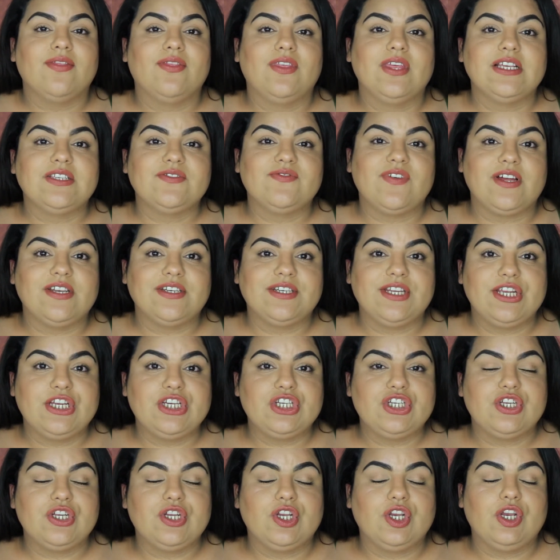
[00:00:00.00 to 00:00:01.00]
This
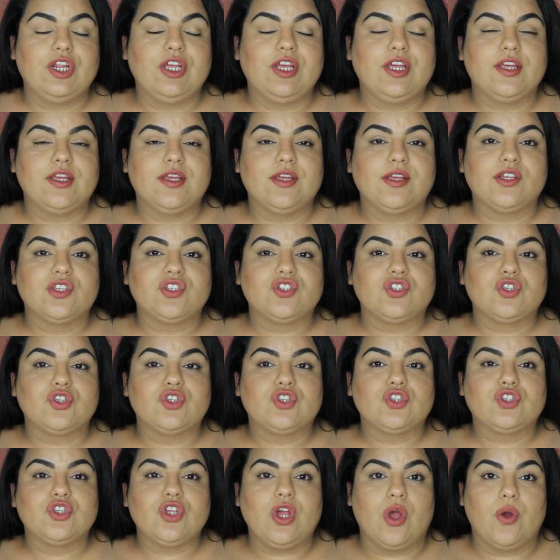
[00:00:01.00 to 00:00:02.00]
foundation
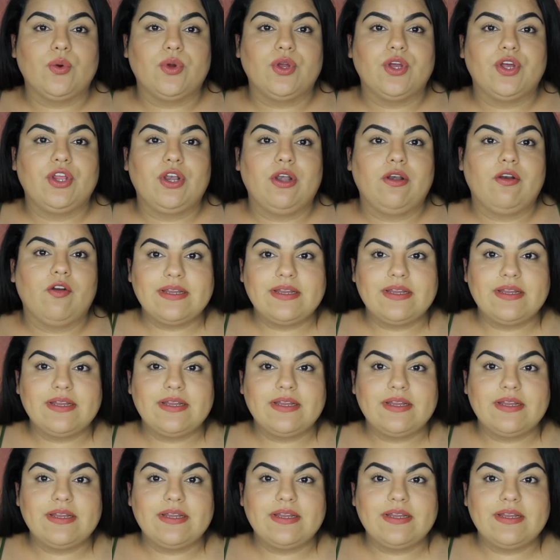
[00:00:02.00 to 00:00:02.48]
is so good.